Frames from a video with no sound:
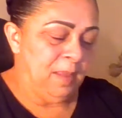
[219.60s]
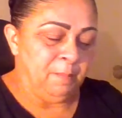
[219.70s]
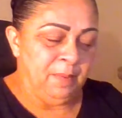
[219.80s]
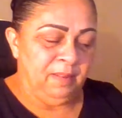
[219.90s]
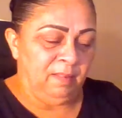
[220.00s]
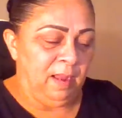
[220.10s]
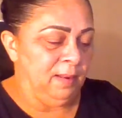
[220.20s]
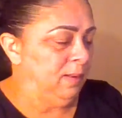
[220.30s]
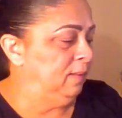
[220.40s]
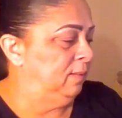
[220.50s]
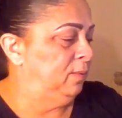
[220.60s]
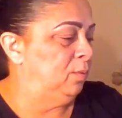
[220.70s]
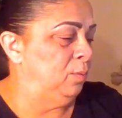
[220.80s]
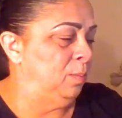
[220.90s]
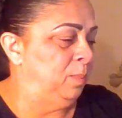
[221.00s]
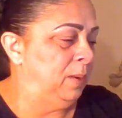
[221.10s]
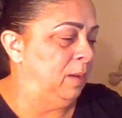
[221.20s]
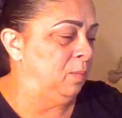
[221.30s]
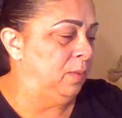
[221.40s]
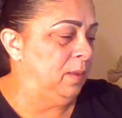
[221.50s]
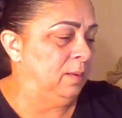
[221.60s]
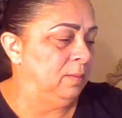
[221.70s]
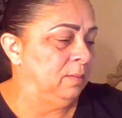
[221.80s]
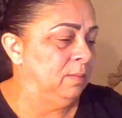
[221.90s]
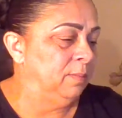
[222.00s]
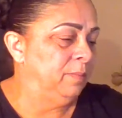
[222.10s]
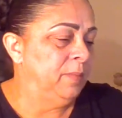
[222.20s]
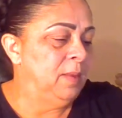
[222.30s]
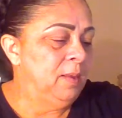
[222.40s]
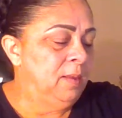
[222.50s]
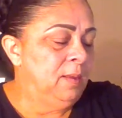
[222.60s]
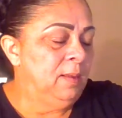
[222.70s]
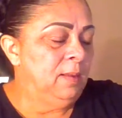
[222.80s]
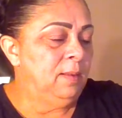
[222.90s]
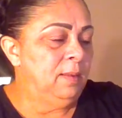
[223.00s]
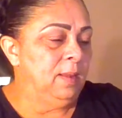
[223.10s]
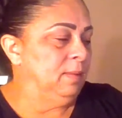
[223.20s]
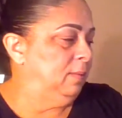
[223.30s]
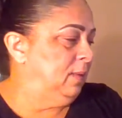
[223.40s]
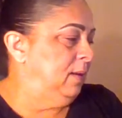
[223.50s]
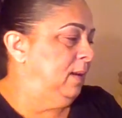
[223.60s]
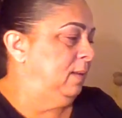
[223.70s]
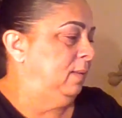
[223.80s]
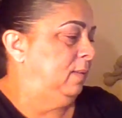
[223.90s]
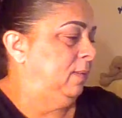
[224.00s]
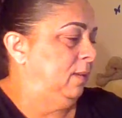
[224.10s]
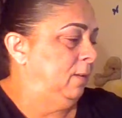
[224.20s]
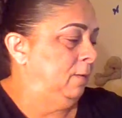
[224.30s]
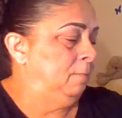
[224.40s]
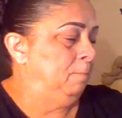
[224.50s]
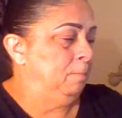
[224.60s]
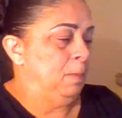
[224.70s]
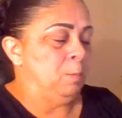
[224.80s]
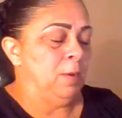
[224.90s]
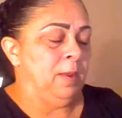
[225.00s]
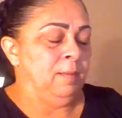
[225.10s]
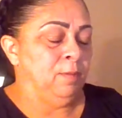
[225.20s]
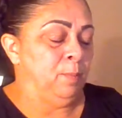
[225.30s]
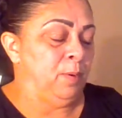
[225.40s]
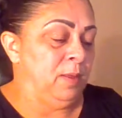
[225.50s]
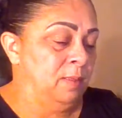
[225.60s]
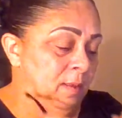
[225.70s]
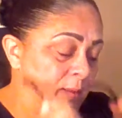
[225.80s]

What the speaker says: I'm excited to play with it. Next thing I see, I'm gonna have to put on